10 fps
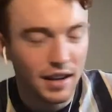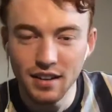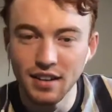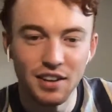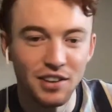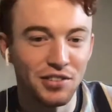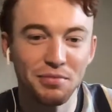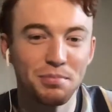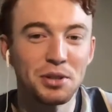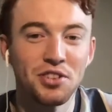if
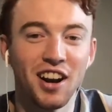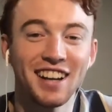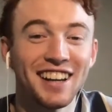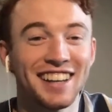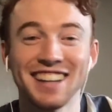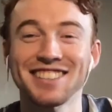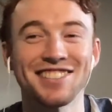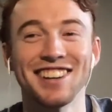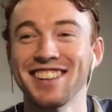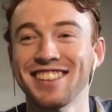Petrarca kicks on
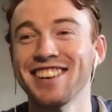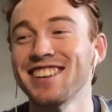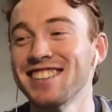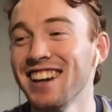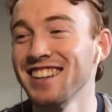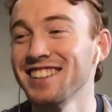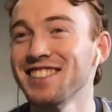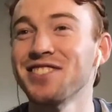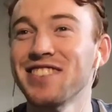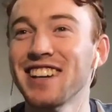in 30 seconds, it
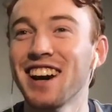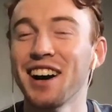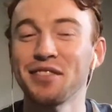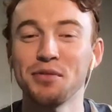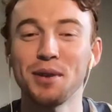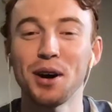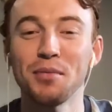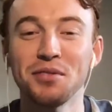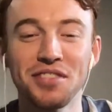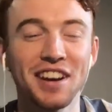would be hard for
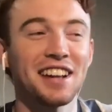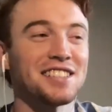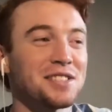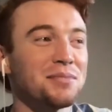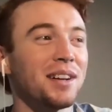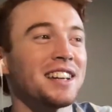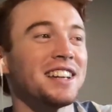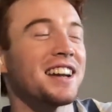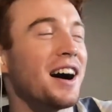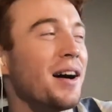Melbourne fans to bloody
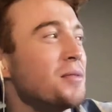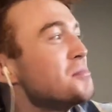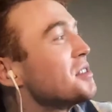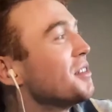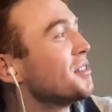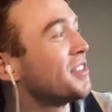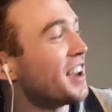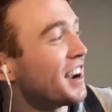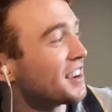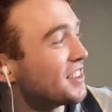calm themselves
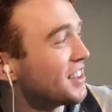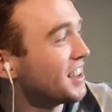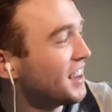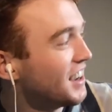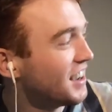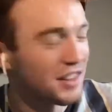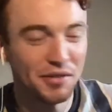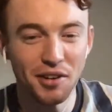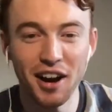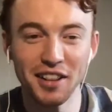down because
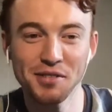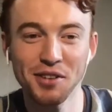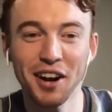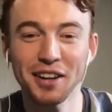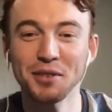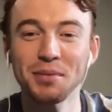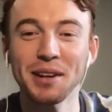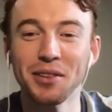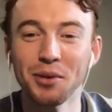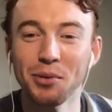the writing would be
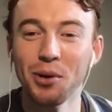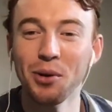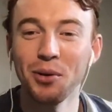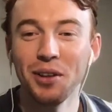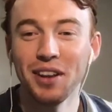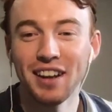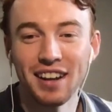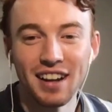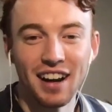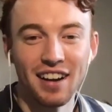on the wall.
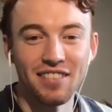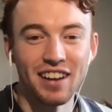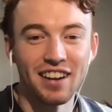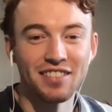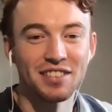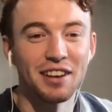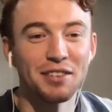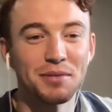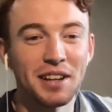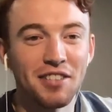That would
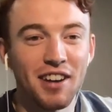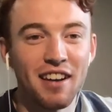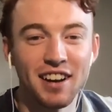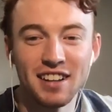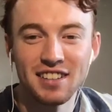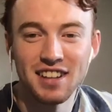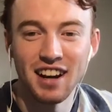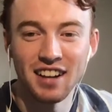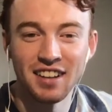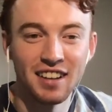be a great way to start
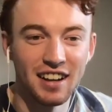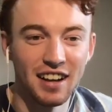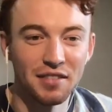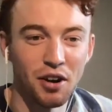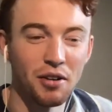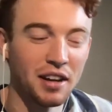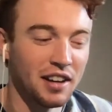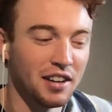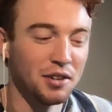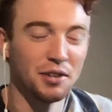it. Rowie,
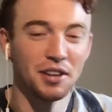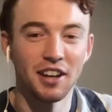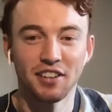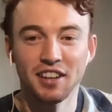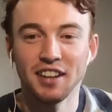who are you going here?